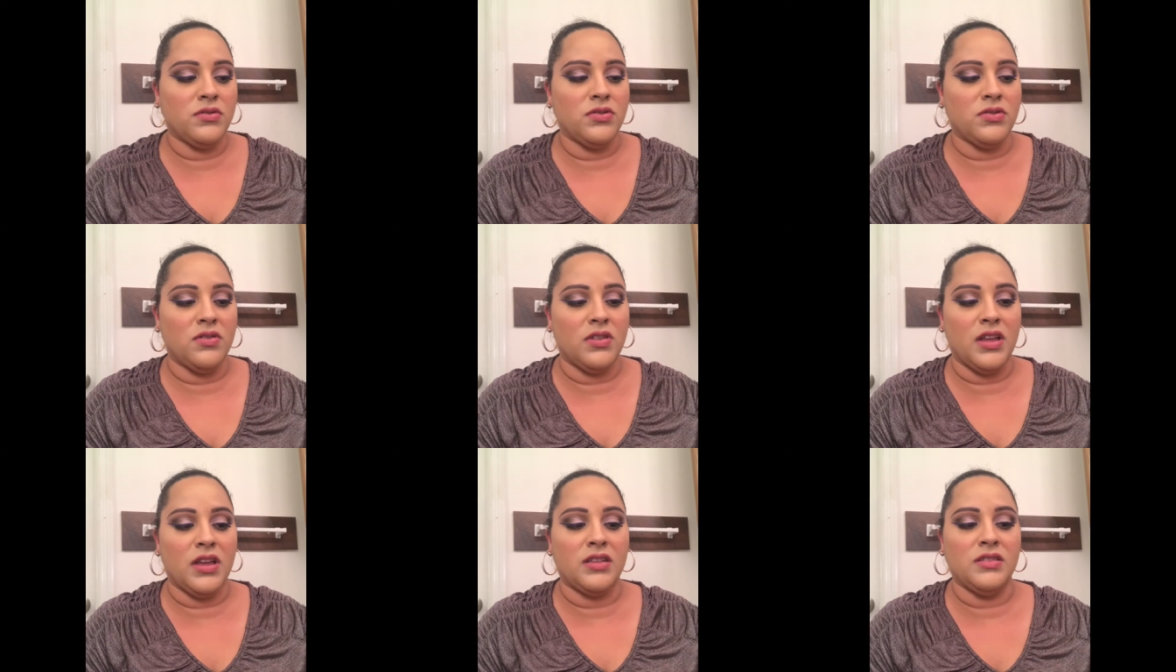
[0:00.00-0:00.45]

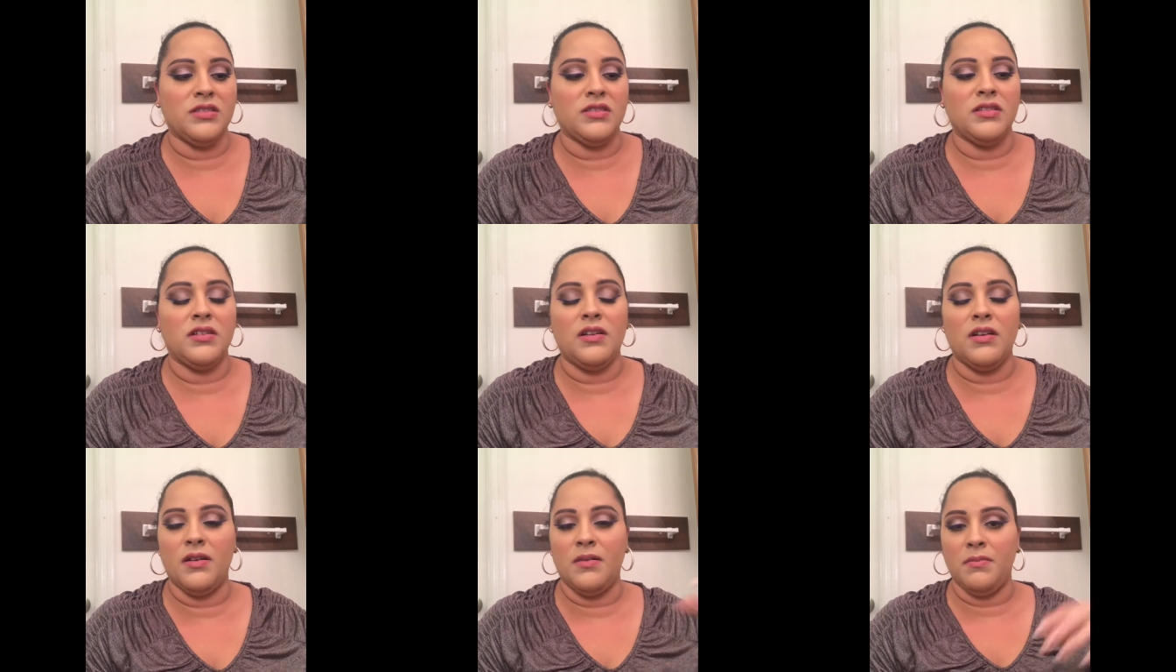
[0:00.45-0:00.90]
so that
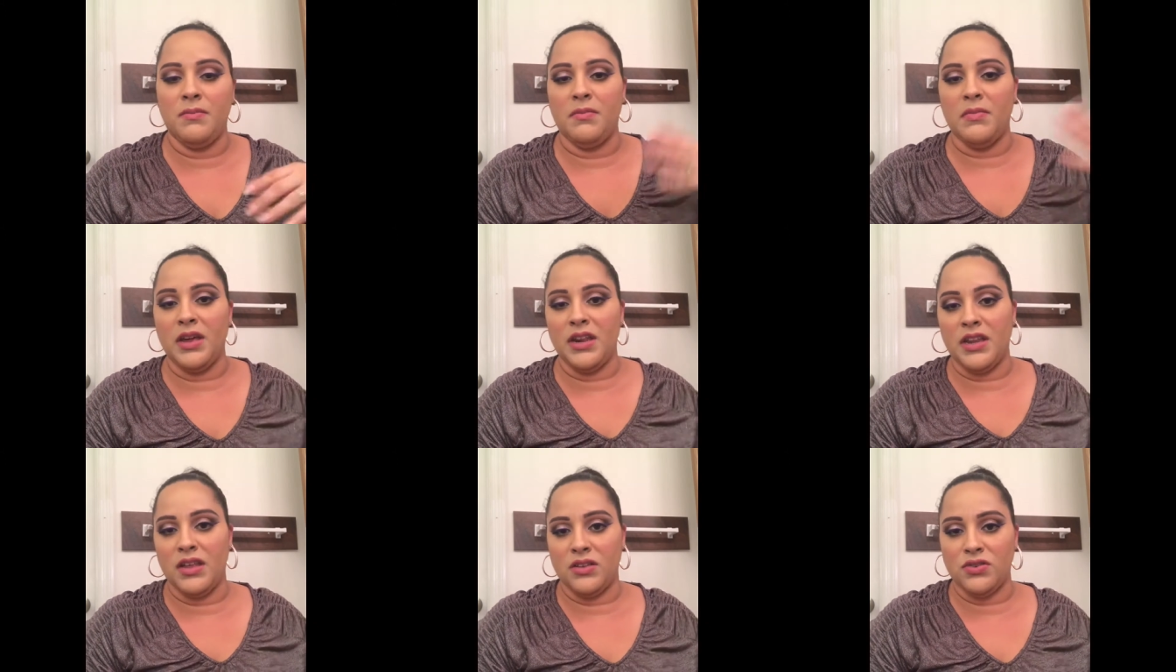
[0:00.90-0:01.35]
um,
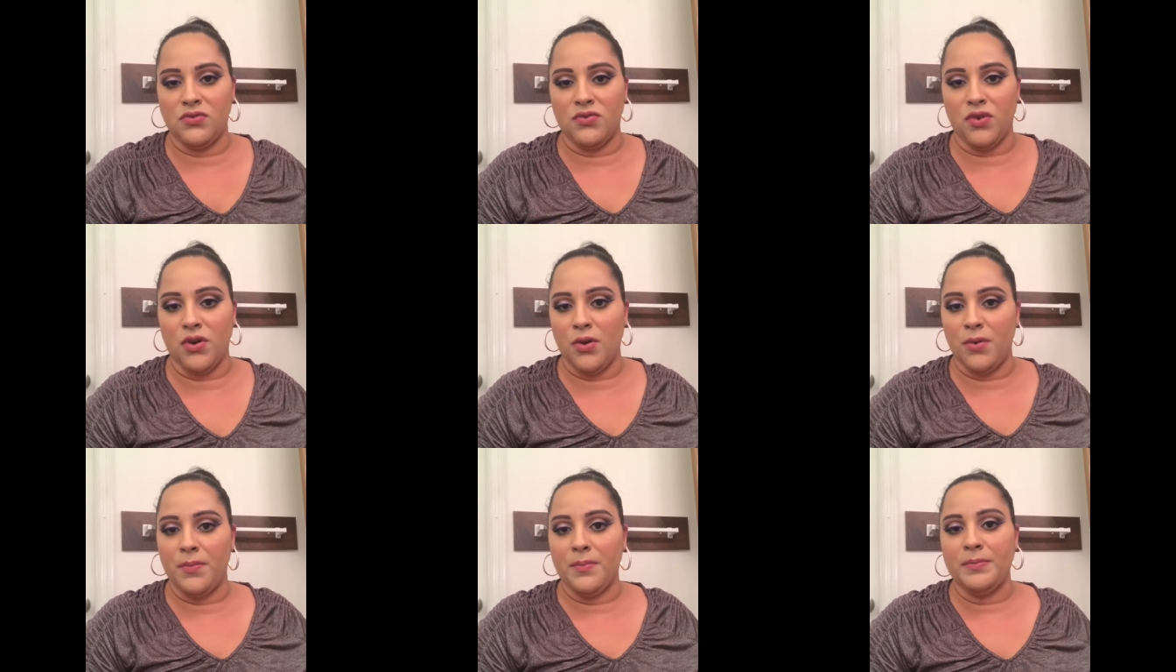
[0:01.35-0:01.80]
my nails
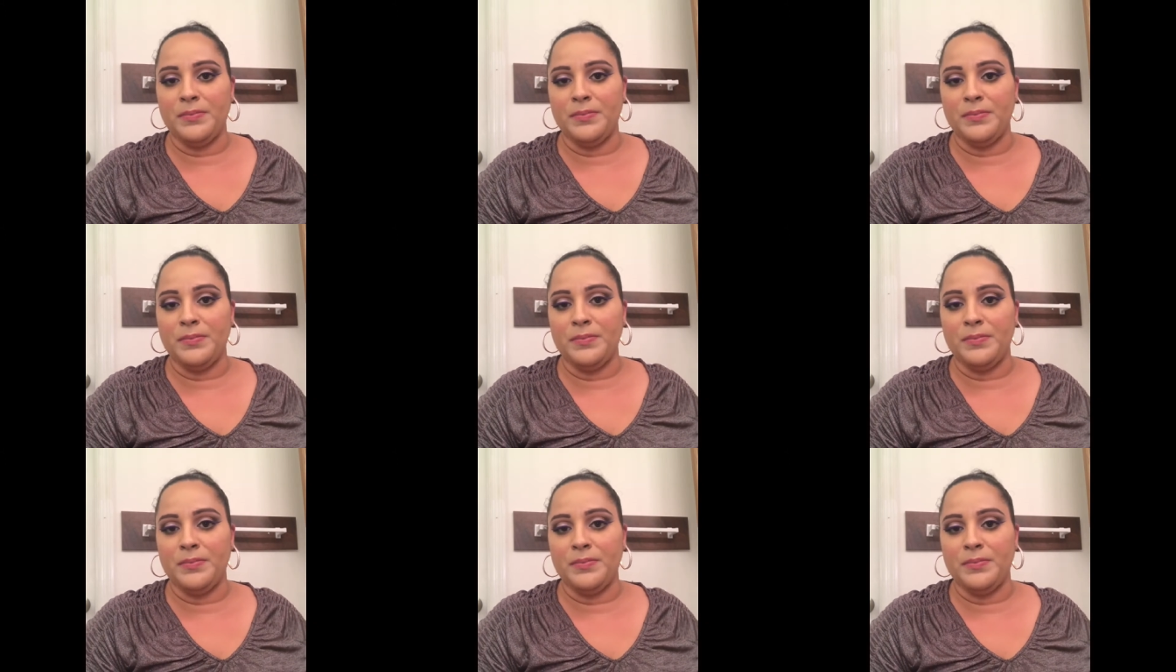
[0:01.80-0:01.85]
grow